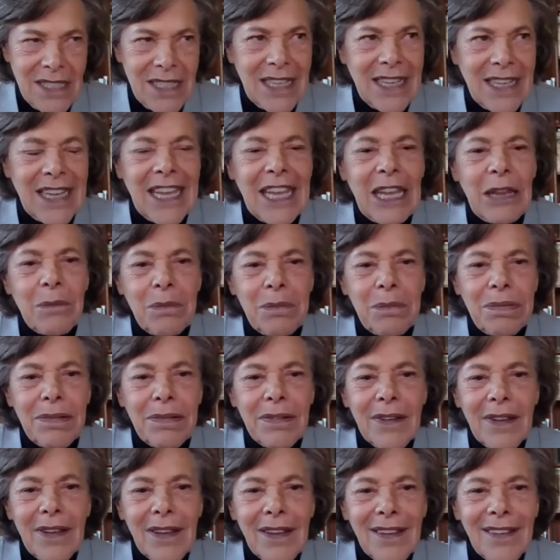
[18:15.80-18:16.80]
keep
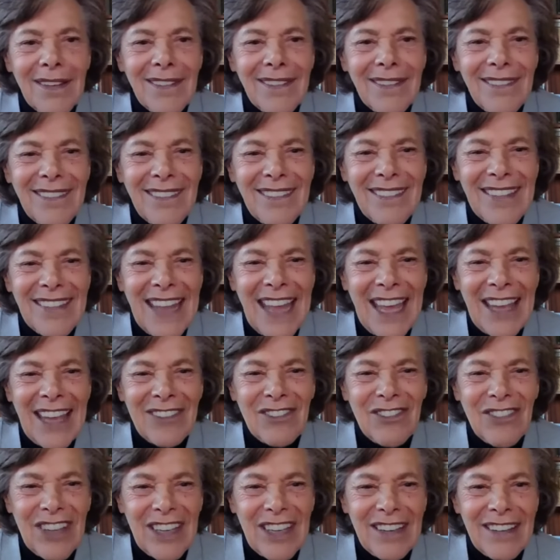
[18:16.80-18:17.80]

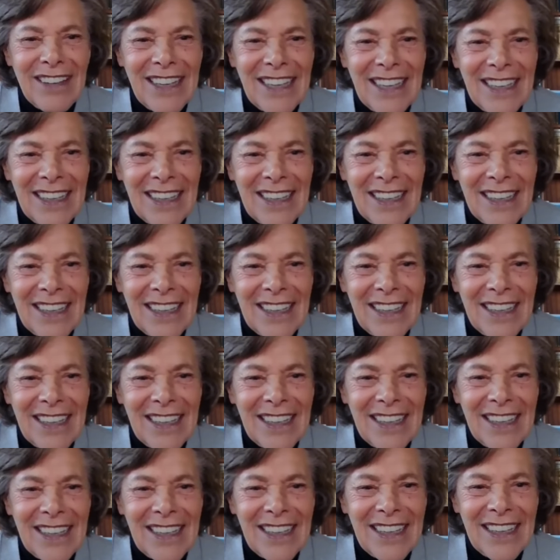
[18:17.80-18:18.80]
that feeling of
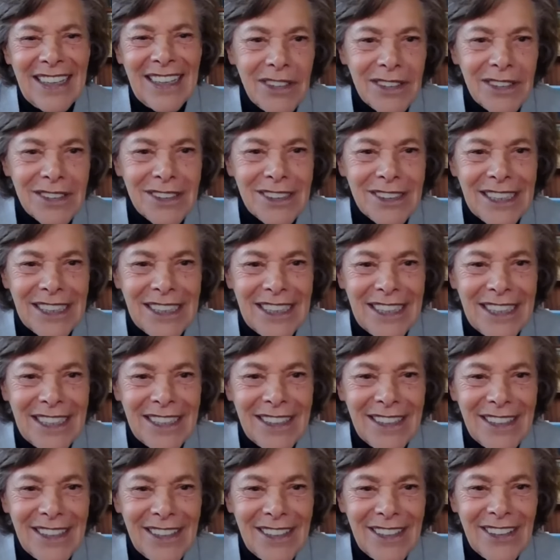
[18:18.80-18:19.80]

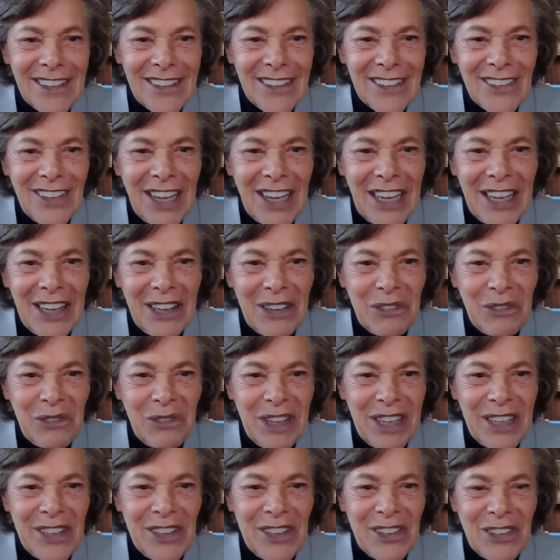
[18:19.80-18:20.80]
novelty
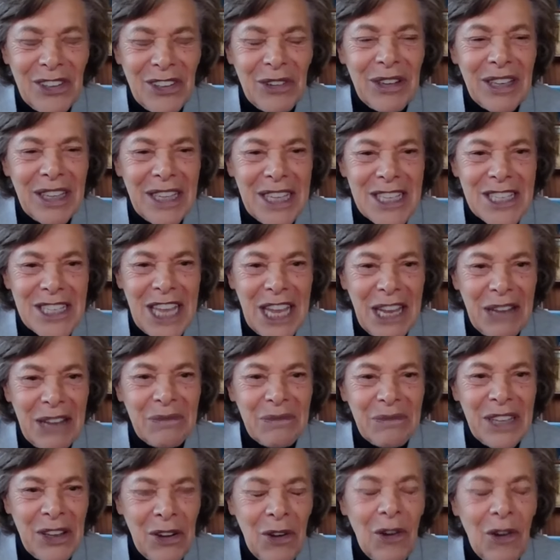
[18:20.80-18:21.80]
when you're doing the
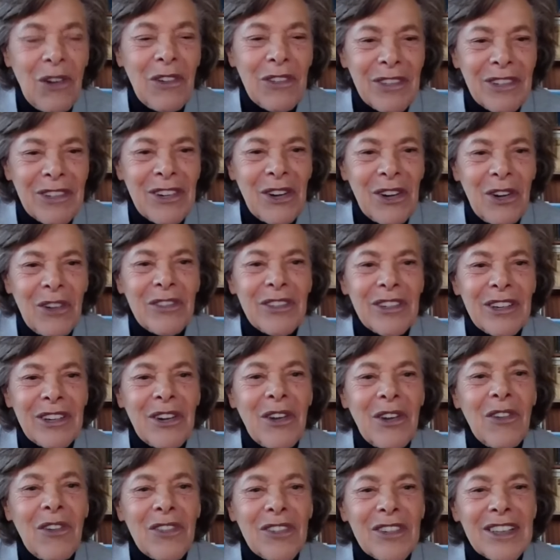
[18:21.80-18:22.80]
same thing over and over
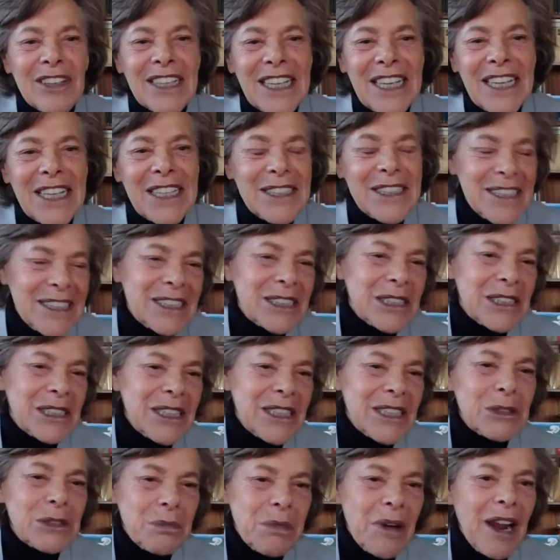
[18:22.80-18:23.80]
and over again
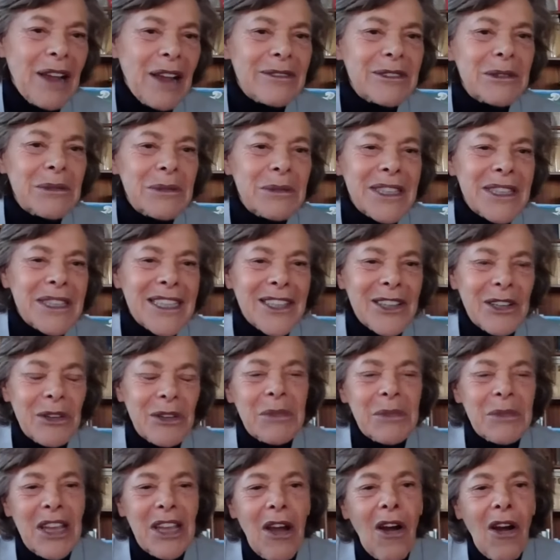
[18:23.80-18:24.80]
is probably
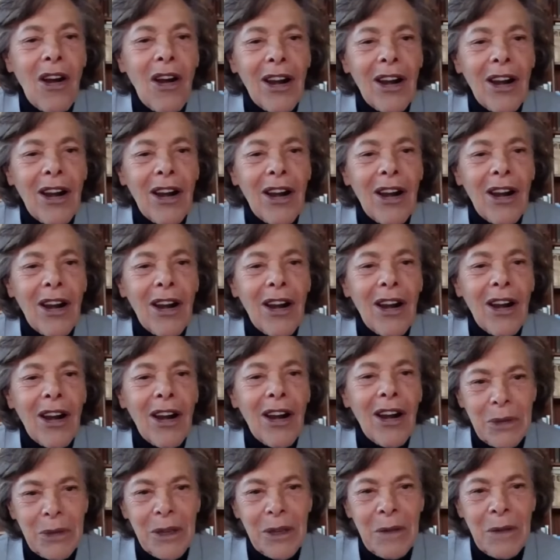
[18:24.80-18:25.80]
going to be hard for
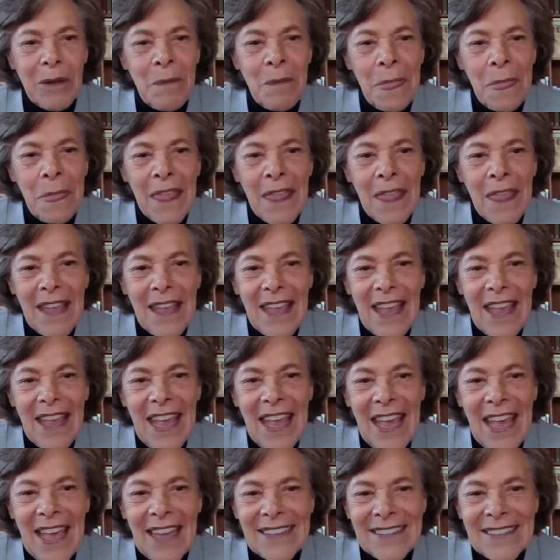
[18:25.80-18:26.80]
people.
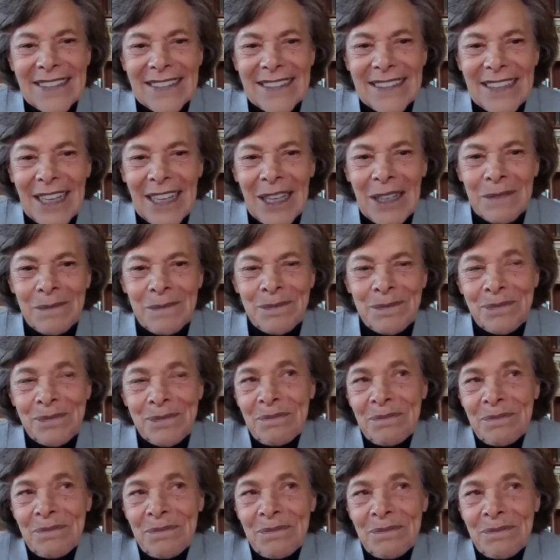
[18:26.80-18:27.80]
Mm. And
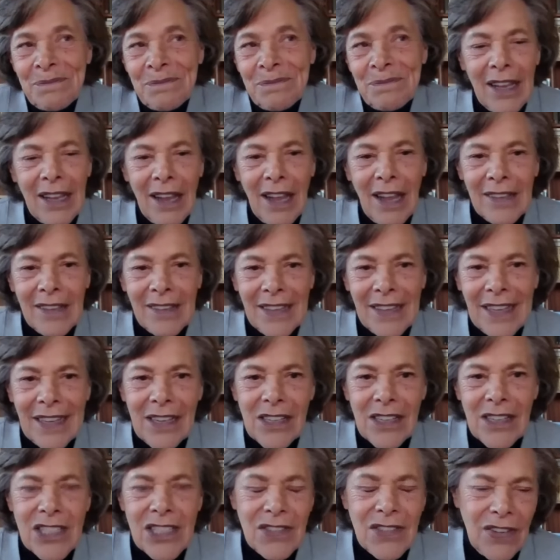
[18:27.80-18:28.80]
I don't know, I
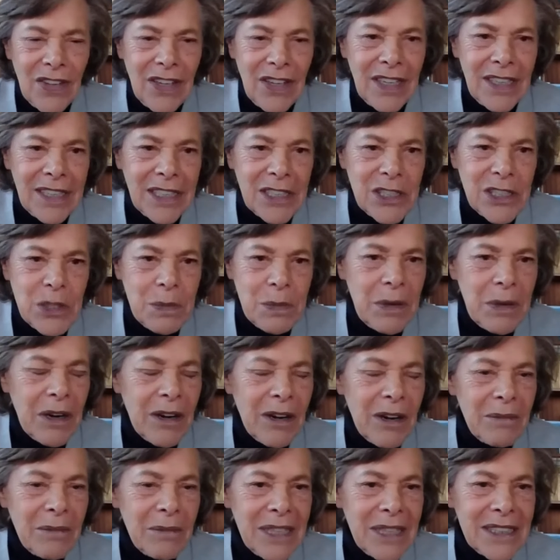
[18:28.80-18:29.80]
think it's fun
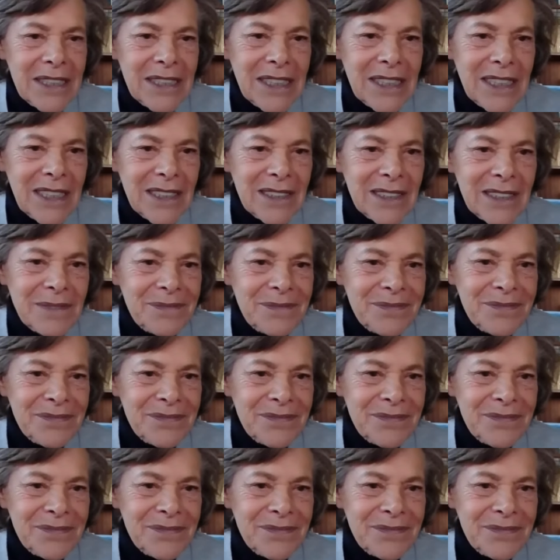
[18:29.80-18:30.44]
experimenting.